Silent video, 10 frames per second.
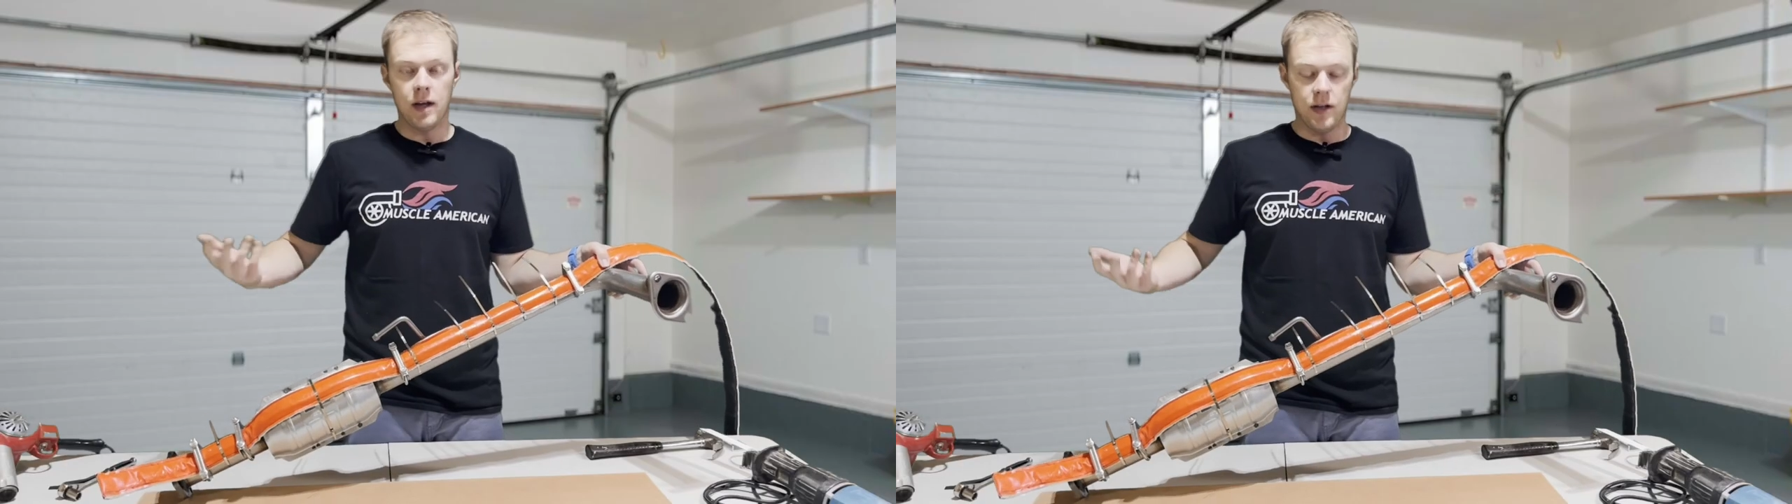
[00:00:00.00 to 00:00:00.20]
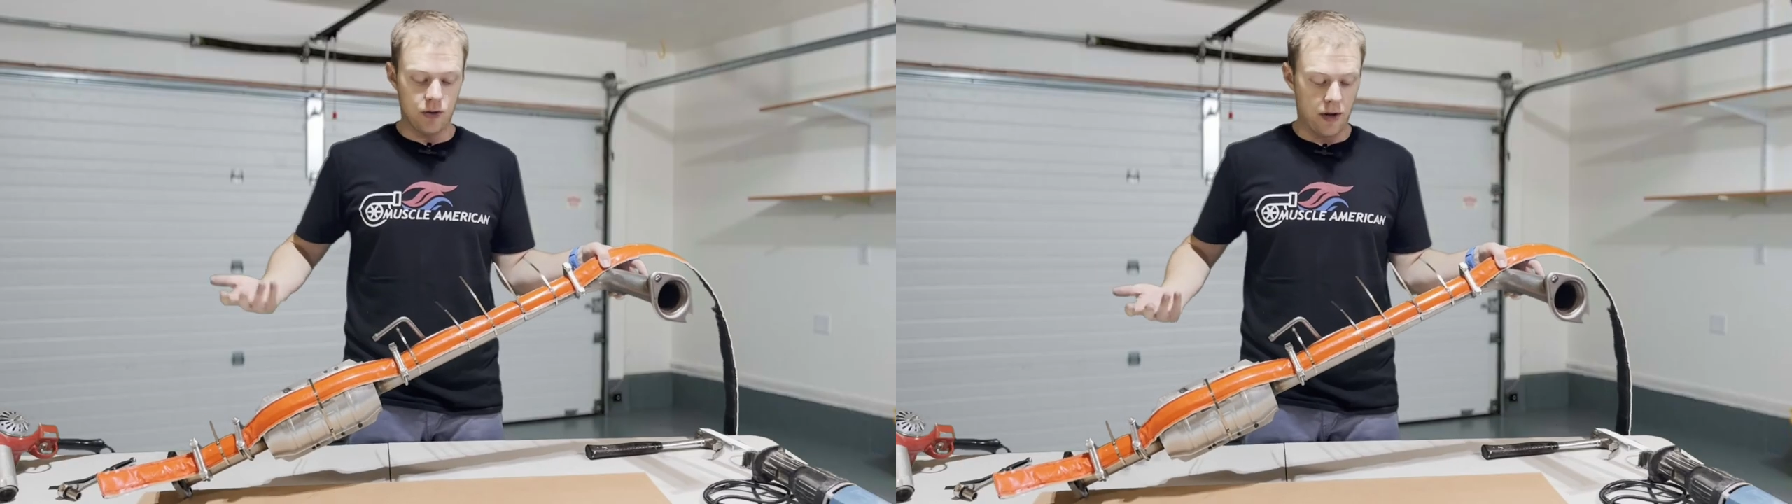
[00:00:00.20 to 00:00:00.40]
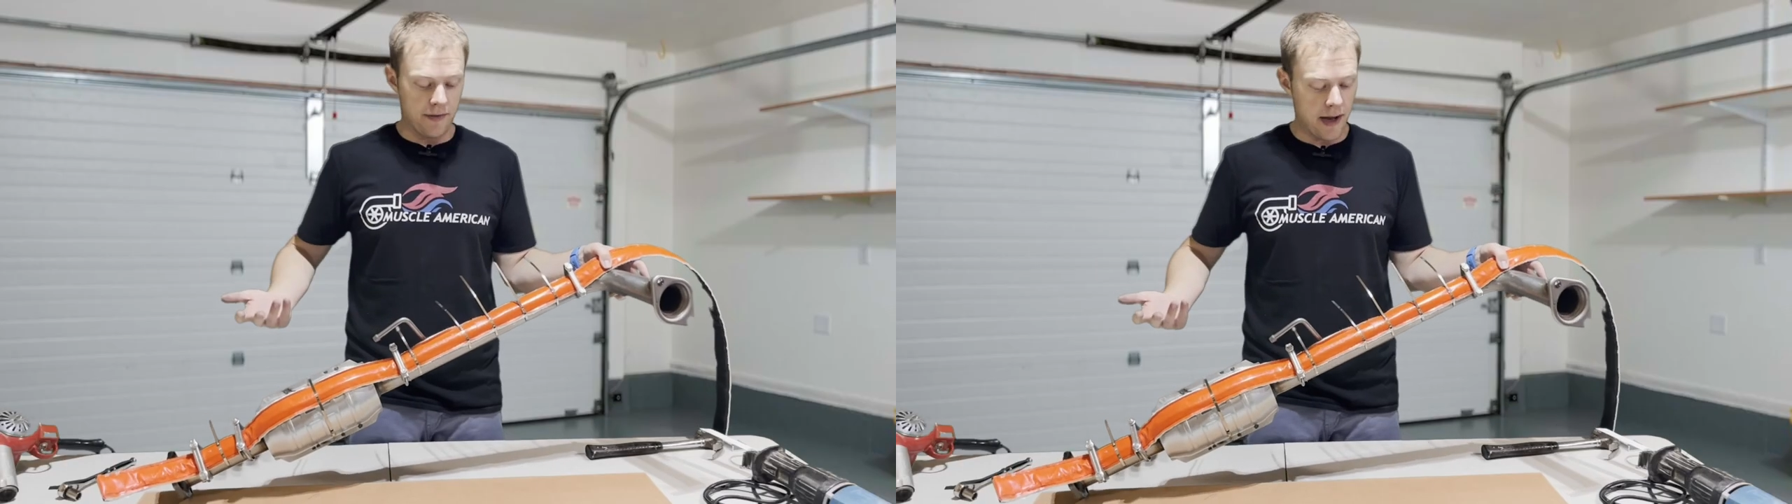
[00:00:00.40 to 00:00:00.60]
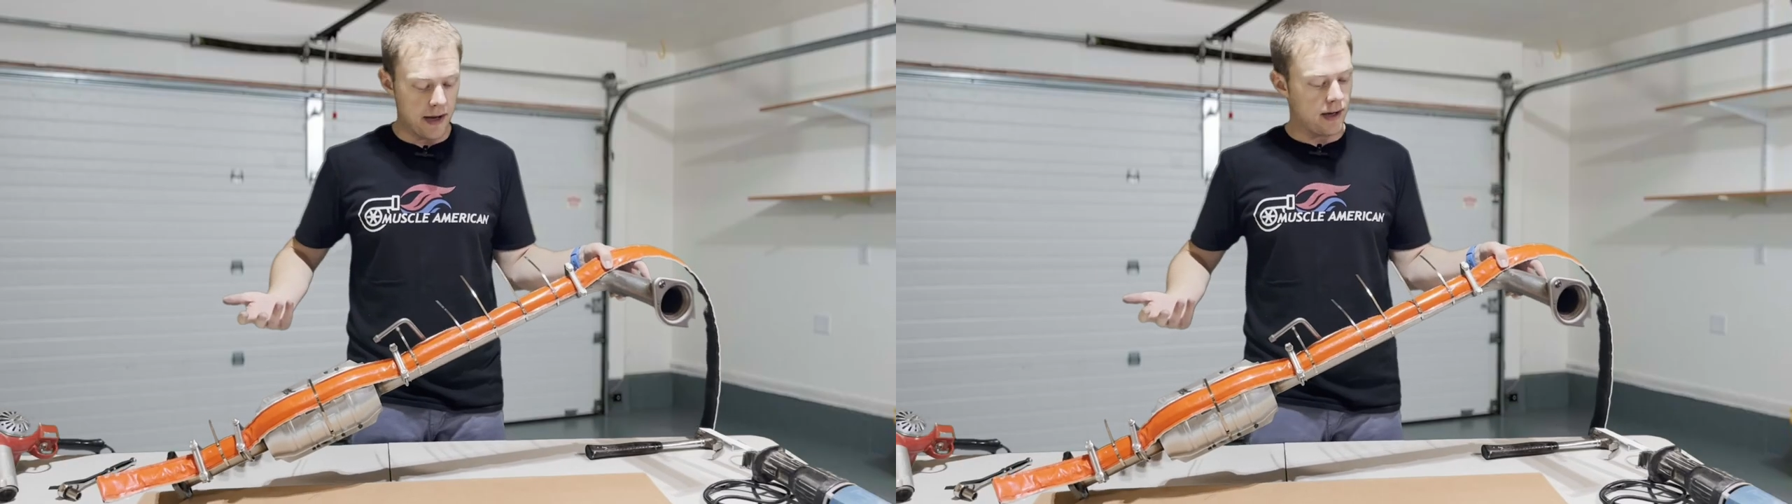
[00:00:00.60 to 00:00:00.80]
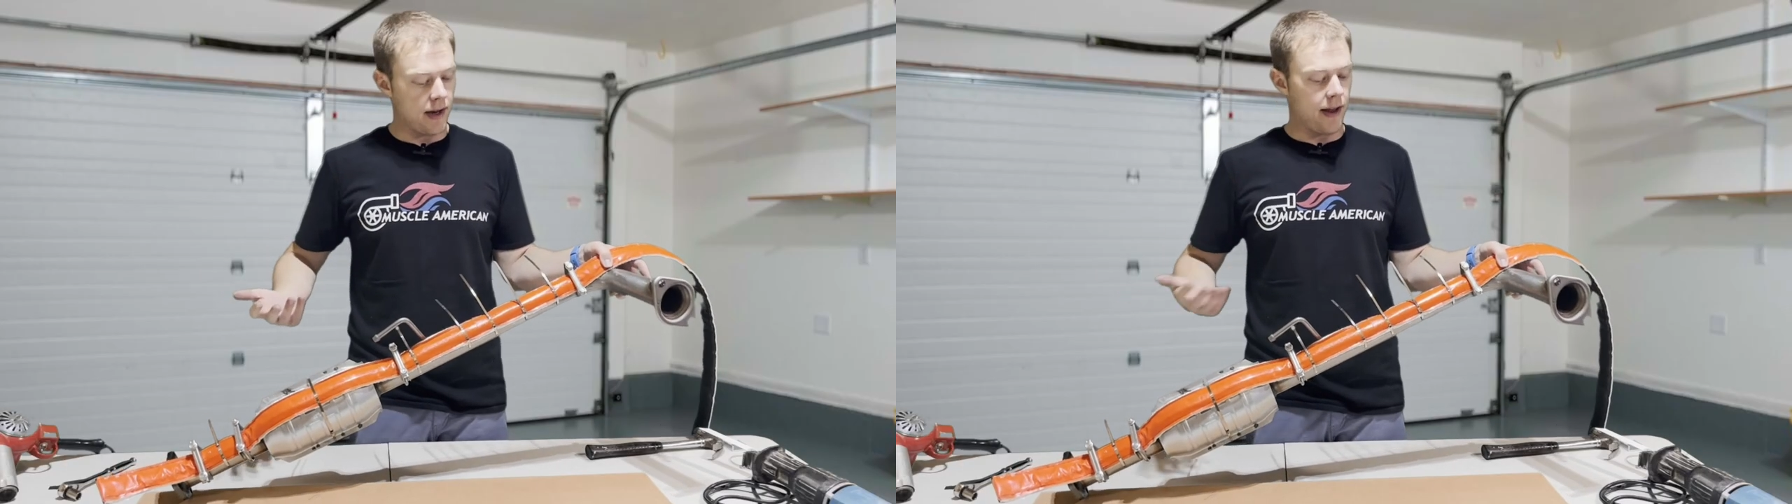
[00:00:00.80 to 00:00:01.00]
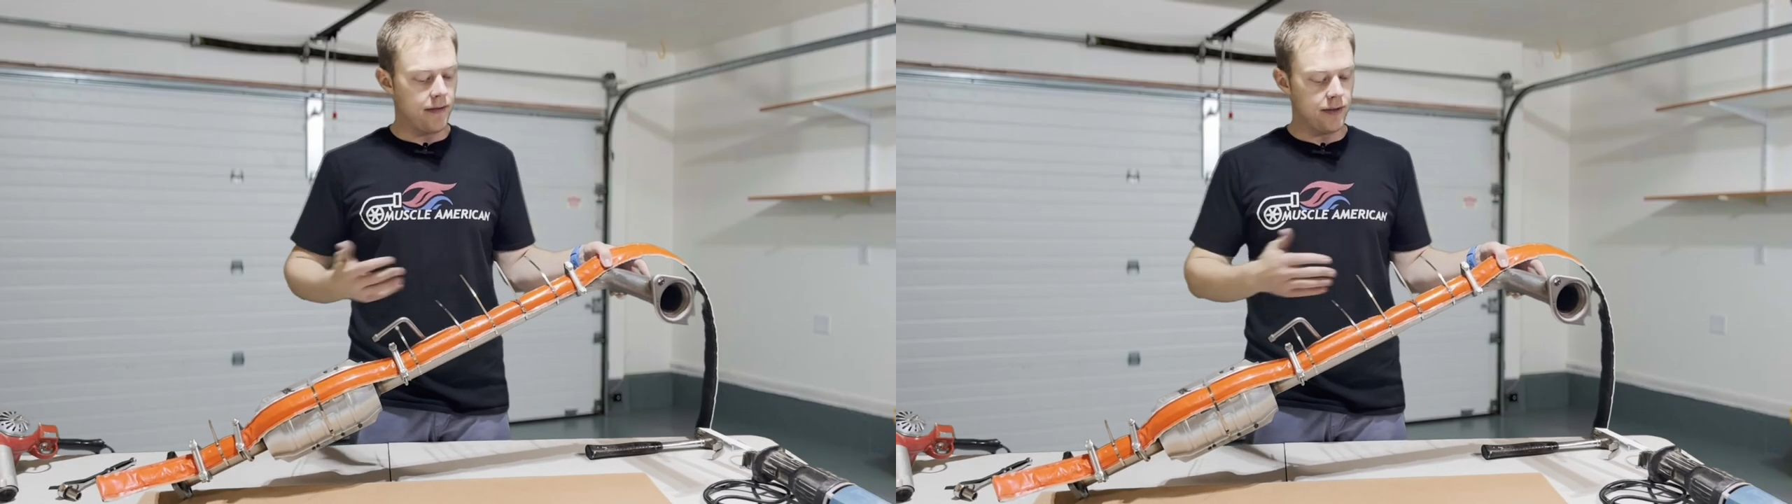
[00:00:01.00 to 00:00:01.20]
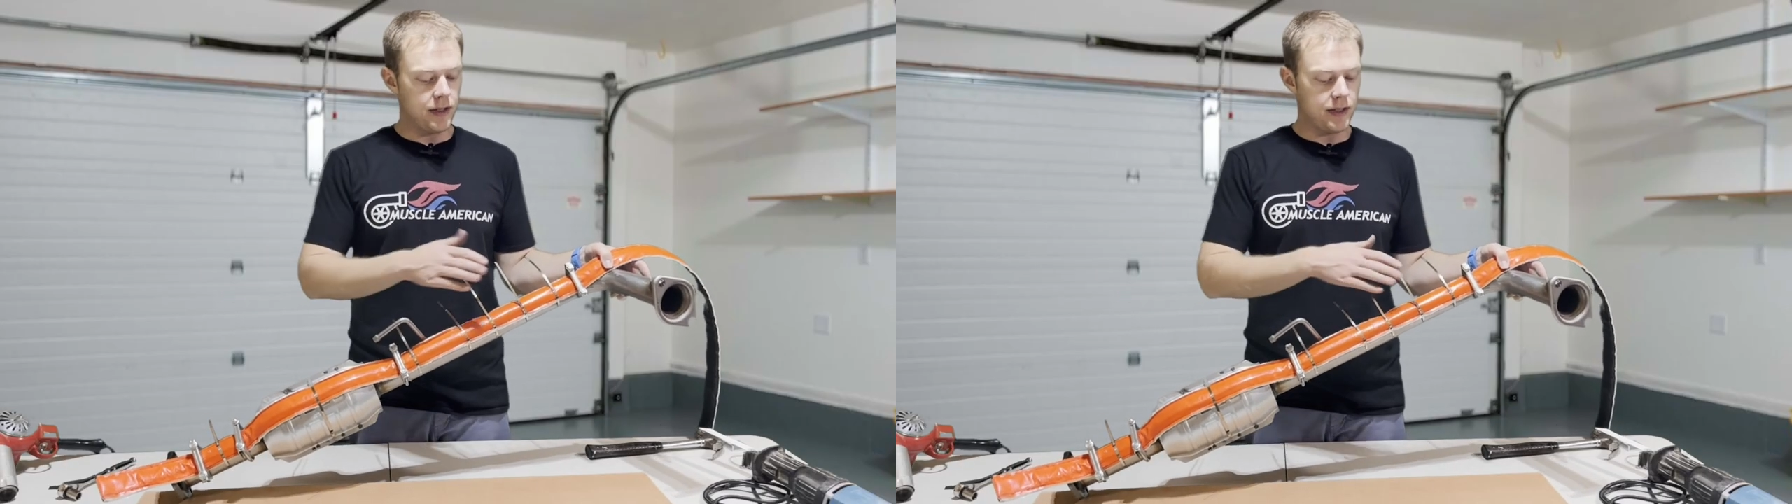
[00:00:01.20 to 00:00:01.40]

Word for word: So I've added every